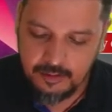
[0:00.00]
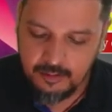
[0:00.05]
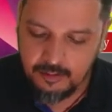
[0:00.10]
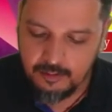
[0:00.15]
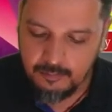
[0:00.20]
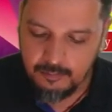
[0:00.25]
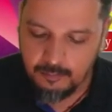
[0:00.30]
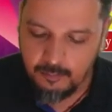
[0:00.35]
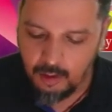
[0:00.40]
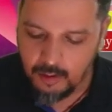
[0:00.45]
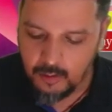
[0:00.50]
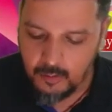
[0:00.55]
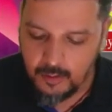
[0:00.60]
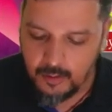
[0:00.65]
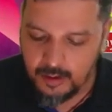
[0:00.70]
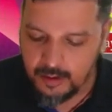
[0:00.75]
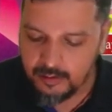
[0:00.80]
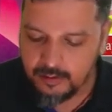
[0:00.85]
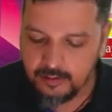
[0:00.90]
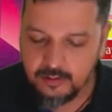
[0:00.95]

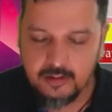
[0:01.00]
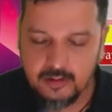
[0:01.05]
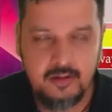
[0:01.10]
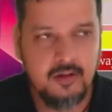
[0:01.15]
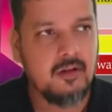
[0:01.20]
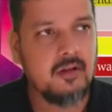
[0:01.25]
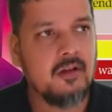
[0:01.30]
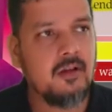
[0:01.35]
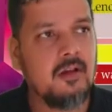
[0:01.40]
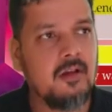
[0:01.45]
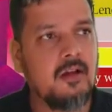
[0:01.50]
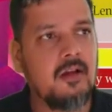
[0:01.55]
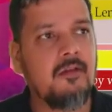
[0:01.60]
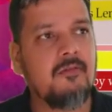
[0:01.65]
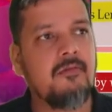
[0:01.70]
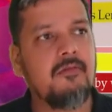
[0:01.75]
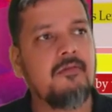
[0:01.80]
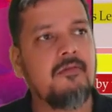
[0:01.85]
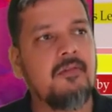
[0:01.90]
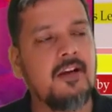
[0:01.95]
Borrower.
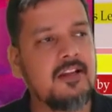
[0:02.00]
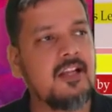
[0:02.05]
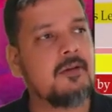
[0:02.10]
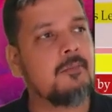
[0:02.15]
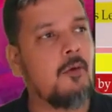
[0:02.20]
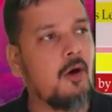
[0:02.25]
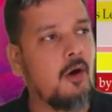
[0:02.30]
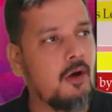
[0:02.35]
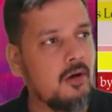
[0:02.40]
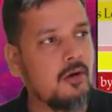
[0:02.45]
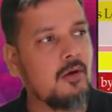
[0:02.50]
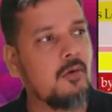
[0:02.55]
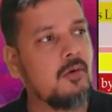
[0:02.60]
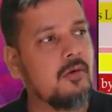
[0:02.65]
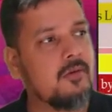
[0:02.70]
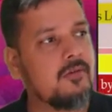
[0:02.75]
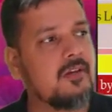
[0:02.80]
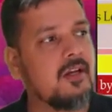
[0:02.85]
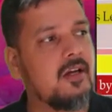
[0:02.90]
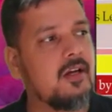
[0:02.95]
Whether borrower
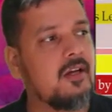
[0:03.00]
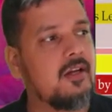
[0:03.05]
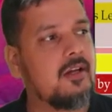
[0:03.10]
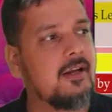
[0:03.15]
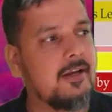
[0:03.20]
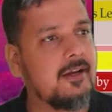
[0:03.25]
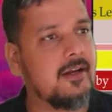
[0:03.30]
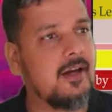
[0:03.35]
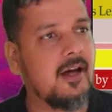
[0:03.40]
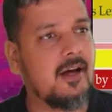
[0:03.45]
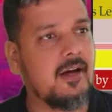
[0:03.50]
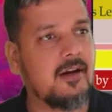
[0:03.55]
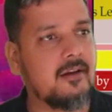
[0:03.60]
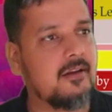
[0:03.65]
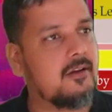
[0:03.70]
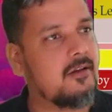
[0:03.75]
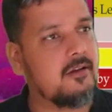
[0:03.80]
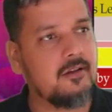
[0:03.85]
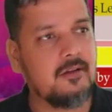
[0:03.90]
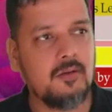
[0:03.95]
knows the lender?
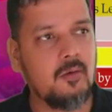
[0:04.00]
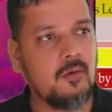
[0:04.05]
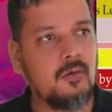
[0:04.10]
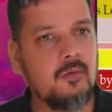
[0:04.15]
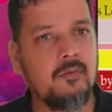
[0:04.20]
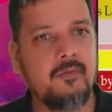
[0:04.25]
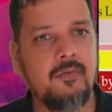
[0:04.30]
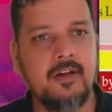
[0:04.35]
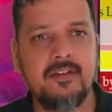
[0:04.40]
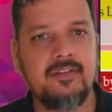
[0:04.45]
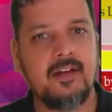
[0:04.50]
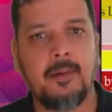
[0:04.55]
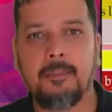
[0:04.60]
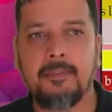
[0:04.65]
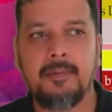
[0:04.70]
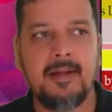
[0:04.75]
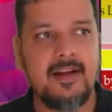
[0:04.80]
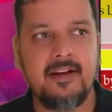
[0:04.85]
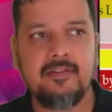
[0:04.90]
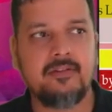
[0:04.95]
No. When
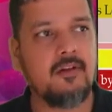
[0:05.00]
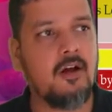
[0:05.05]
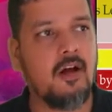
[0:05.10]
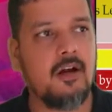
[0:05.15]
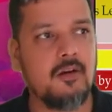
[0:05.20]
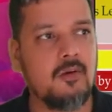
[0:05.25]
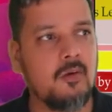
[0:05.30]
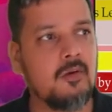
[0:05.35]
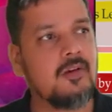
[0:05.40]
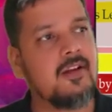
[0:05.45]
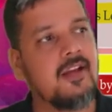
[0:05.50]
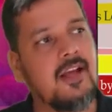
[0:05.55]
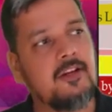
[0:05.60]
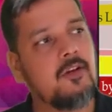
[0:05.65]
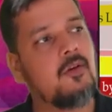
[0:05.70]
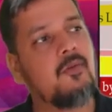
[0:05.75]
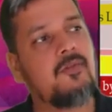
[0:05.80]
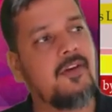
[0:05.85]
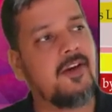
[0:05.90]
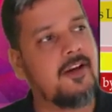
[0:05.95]
supplier is not known, can
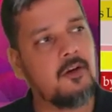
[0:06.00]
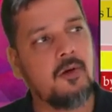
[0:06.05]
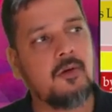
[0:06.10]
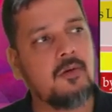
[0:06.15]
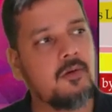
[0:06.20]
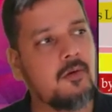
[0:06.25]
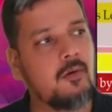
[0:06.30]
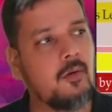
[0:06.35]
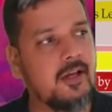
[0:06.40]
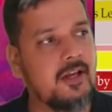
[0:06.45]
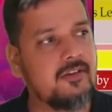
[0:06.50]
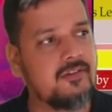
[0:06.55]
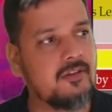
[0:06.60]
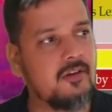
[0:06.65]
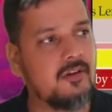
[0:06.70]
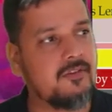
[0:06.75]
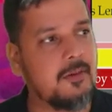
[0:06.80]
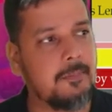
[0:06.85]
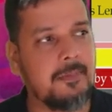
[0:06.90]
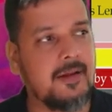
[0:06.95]
you find out location
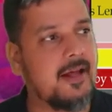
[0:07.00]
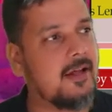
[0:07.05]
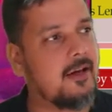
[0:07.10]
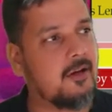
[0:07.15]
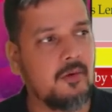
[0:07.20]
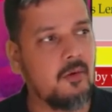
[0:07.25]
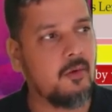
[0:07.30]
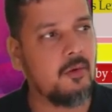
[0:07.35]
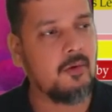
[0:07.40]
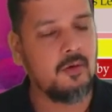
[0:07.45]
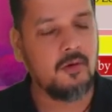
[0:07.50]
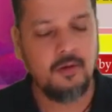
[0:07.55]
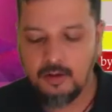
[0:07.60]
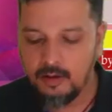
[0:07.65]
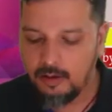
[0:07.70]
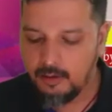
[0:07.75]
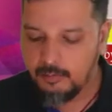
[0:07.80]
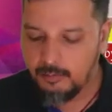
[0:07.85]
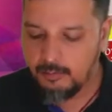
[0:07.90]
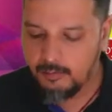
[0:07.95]
of supplier? No.
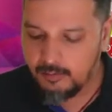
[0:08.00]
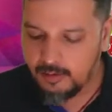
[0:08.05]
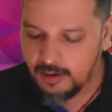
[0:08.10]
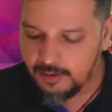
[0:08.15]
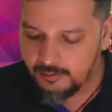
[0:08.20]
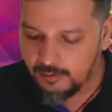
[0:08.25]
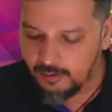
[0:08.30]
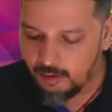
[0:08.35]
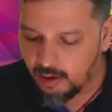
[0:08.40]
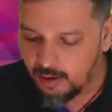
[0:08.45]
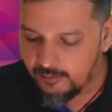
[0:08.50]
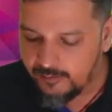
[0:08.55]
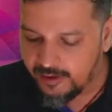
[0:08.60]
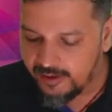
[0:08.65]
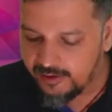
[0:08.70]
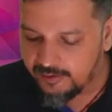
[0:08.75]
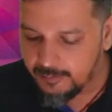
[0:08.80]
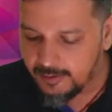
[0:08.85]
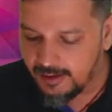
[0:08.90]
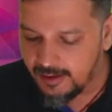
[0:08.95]
It will
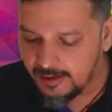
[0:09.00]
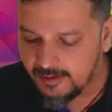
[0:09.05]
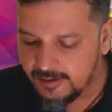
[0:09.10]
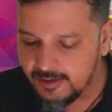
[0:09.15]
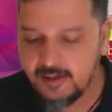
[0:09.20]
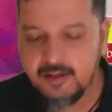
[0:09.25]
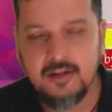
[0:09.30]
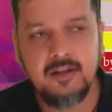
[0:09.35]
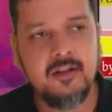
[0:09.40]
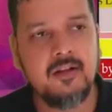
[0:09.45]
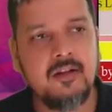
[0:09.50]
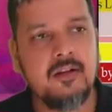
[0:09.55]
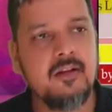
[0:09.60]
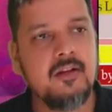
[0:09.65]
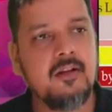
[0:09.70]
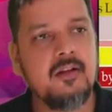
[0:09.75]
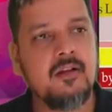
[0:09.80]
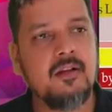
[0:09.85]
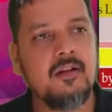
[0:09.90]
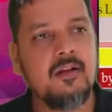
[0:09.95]
always be under
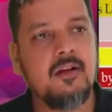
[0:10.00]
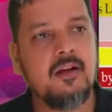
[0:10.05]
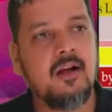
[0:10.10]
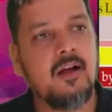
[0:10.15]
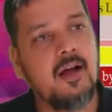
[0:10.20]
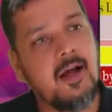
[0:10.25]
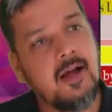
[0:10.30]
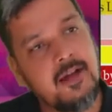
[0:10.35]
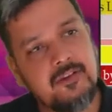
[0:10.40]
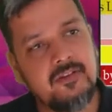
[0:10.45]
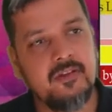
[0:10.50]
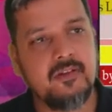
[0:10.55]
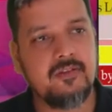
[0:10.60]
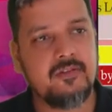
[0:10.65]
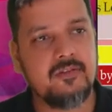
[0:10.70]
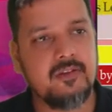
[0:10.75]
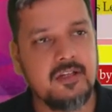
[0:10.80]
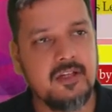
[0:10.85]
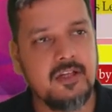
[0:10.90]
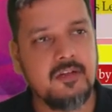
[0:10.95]

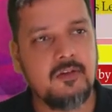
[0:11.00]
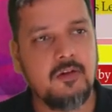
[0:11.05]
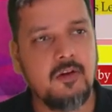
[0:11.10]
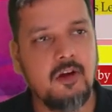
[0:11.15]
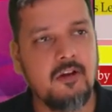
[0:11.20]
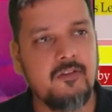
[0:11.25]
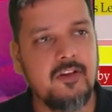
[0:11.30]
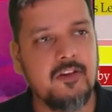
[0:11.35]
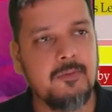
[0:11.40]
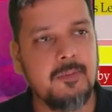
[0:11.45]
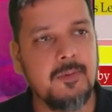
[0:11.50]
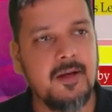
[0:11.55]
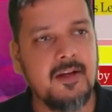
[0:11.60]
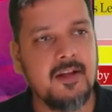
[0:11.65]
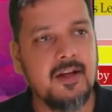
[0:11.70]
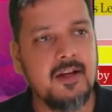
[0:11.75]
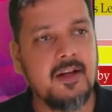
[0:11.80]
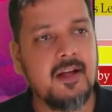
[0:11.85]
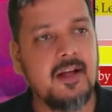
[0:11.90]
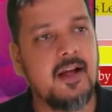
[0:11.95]
IGST. It will always be
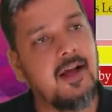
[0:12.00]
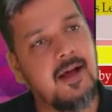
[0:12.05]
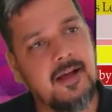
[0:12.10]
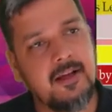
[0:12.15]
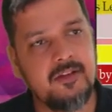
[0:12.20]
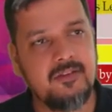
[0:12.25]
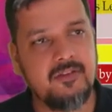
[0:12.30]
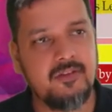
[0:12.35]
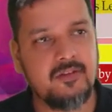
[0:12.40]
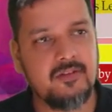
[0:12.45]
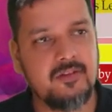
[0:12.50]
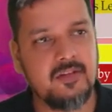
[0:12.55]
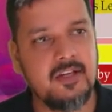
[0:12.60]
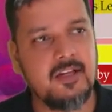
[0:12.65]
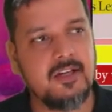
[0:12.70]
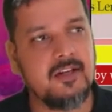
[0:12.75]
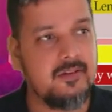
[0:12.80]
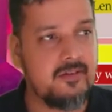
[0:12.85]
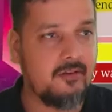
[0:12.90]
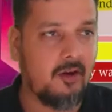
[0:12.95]
under IGST.
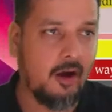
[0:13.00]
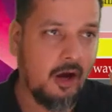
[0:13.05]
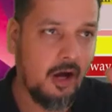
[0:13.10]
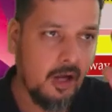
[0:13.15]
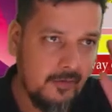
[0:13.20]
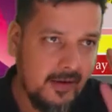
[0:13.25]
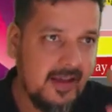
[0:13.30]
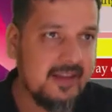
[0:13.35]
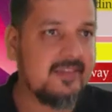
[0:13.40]
It is always